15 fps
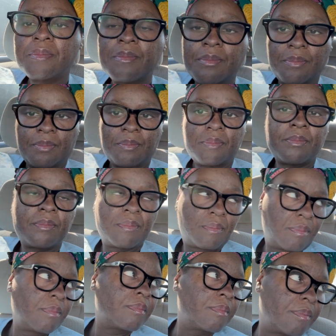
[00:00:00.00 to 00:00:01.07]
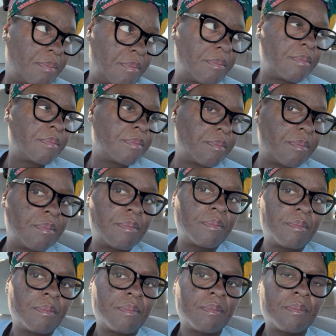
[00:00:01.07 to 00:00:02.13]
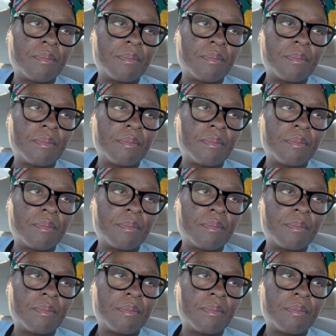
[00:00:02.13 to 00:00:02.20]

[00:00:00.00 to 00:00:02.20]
And so you just have to